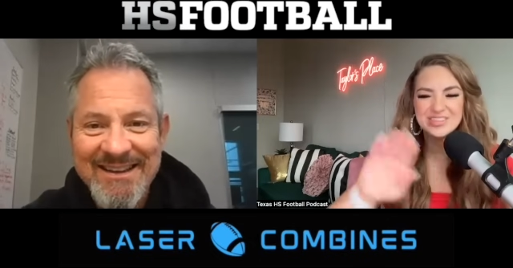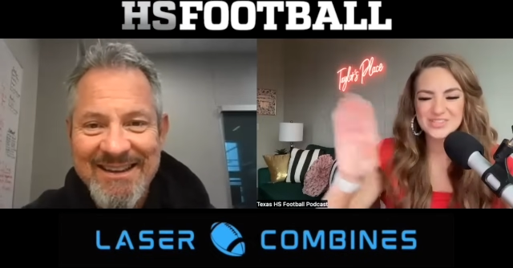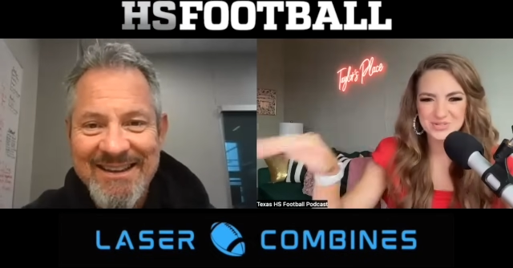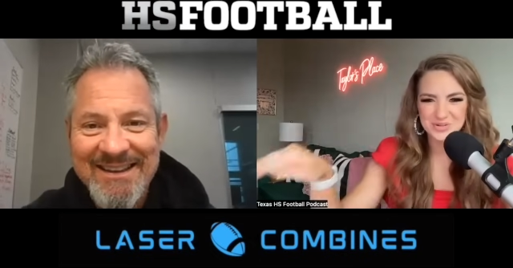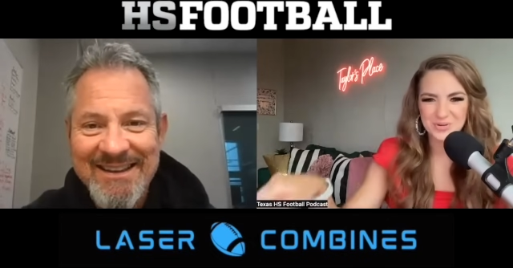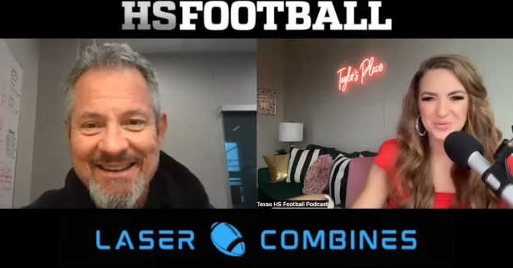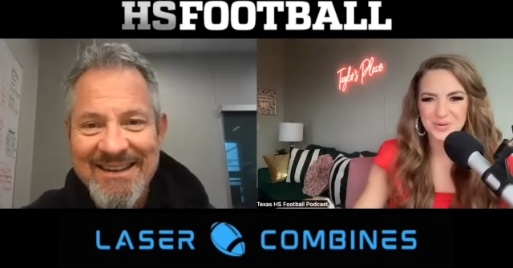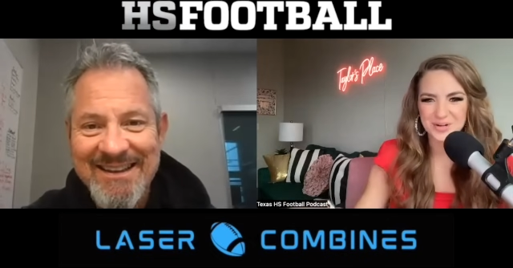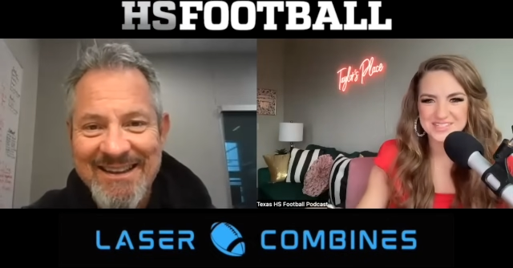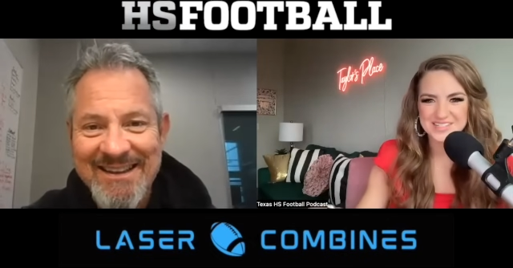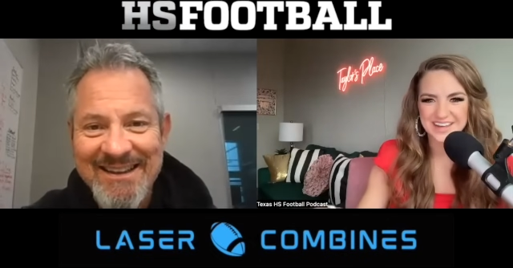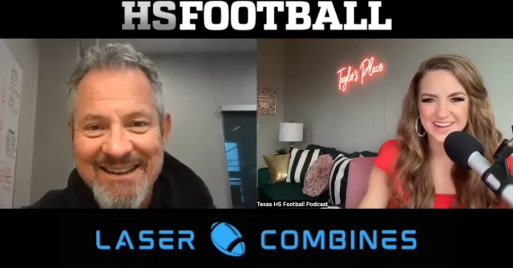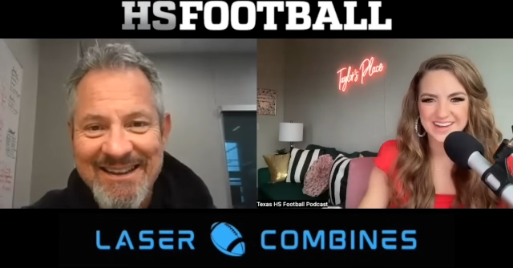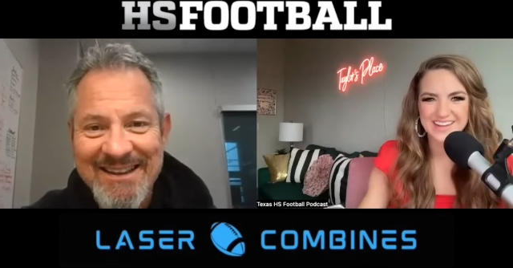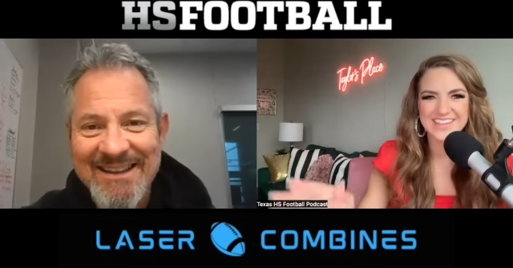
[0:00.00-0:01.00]
Speaker 1: the schoolwork
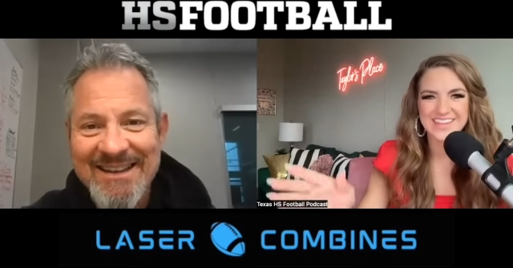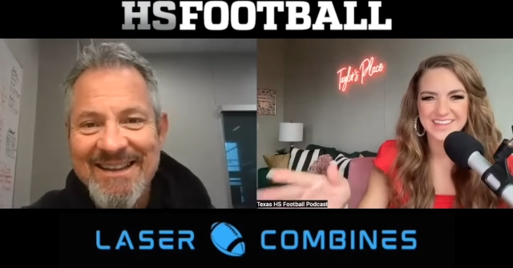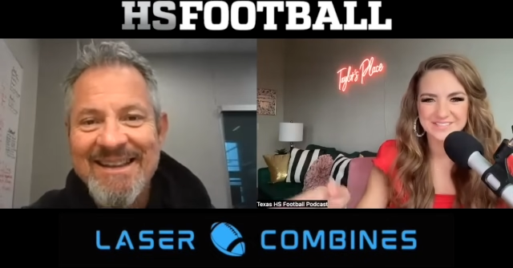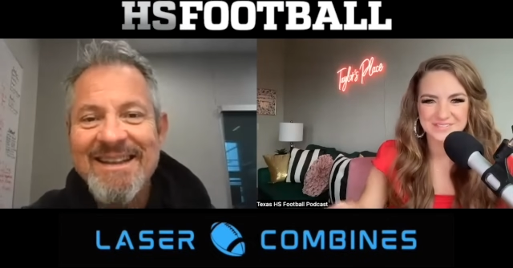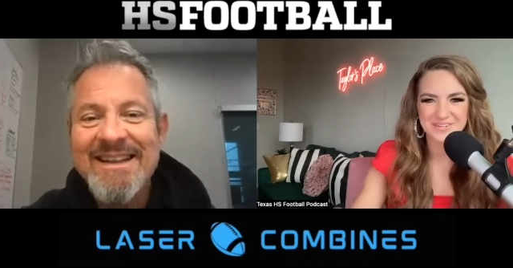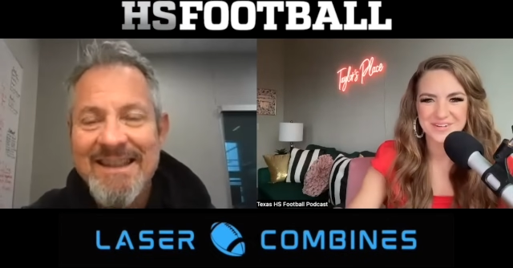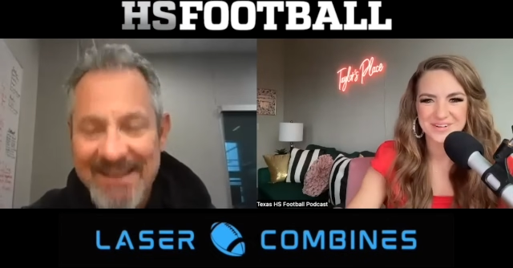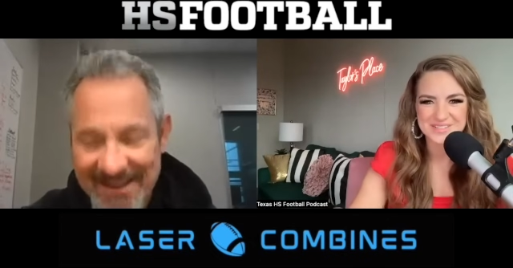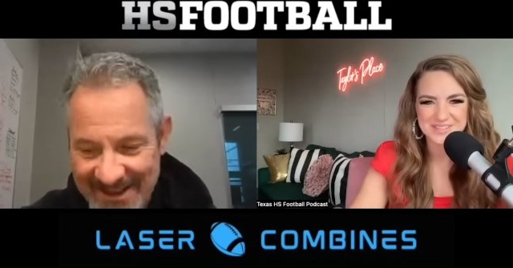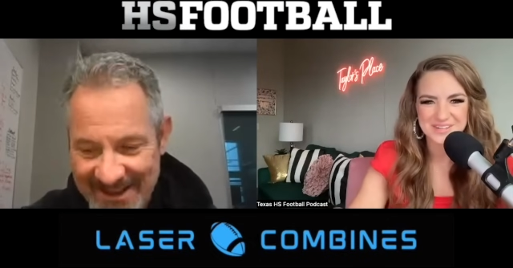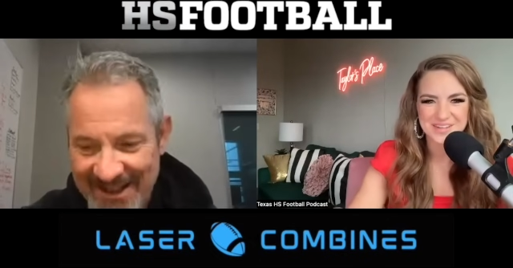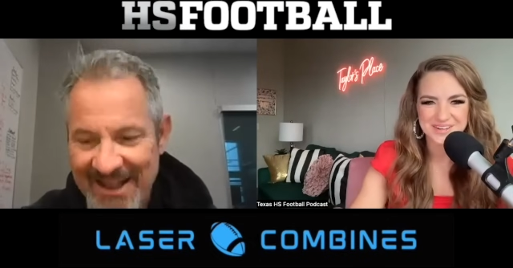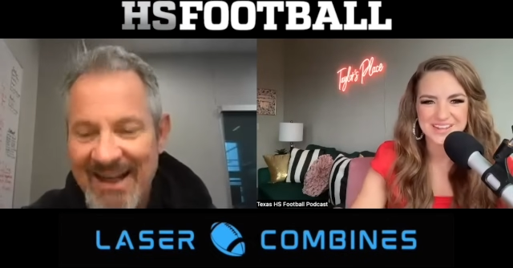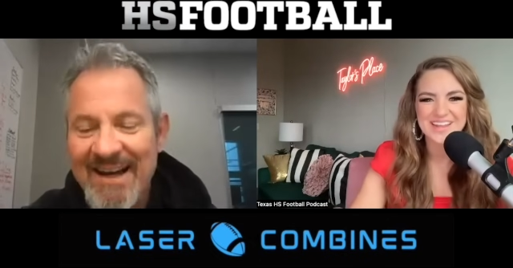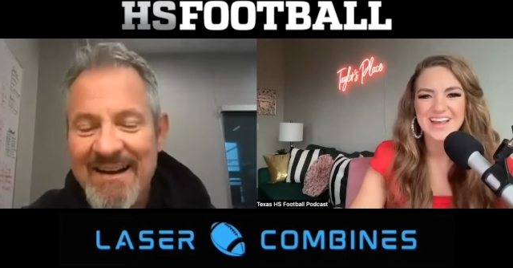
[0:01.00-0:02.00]
done and then focus
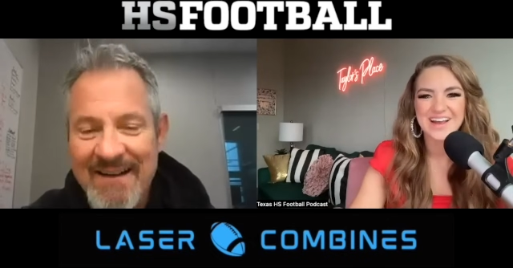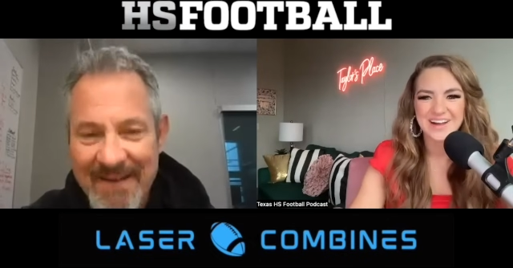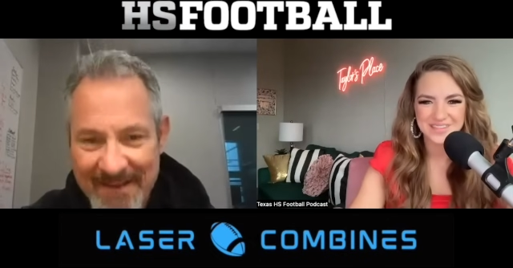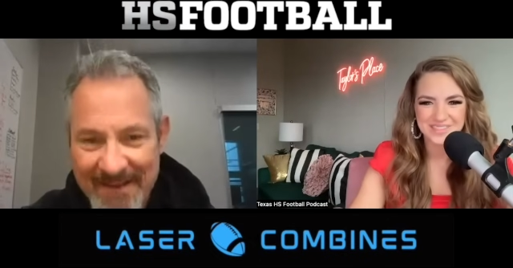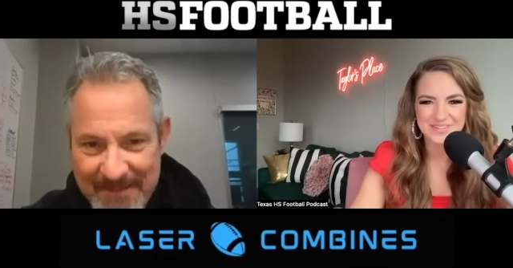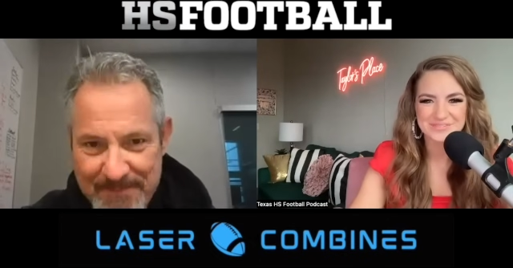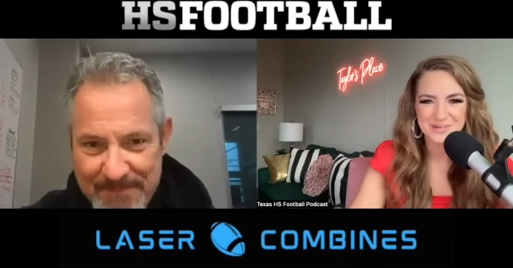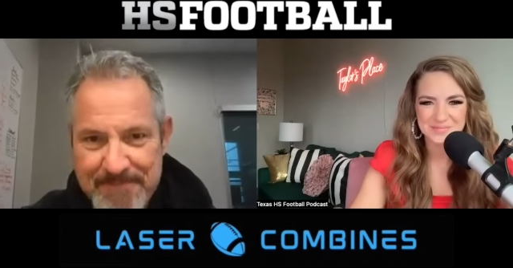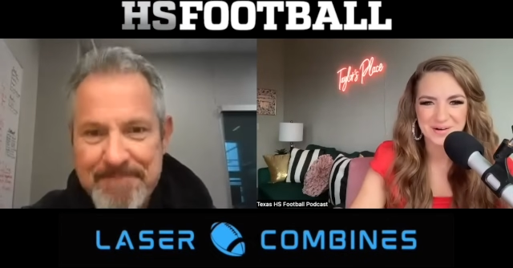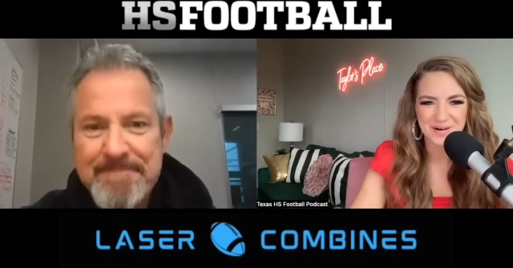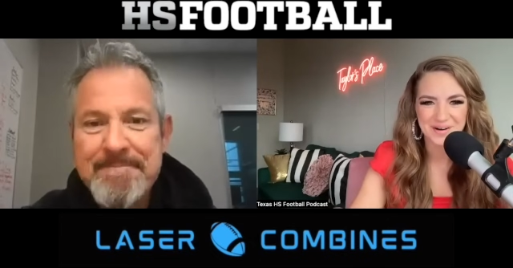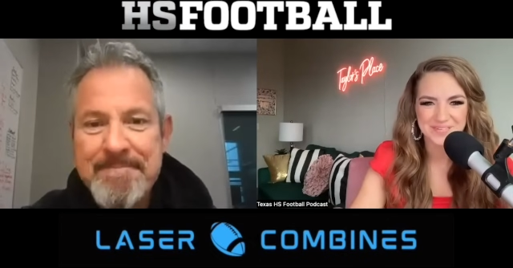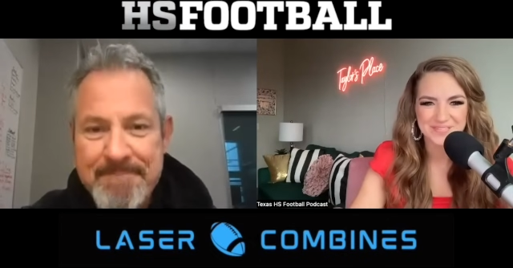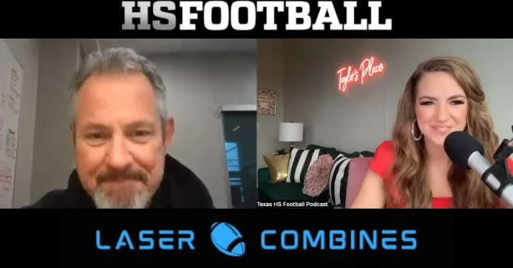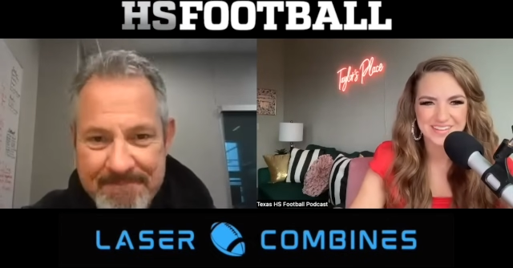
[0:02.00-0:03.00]
on on the
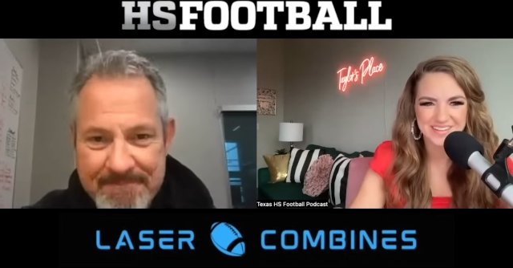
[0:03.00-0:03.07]
football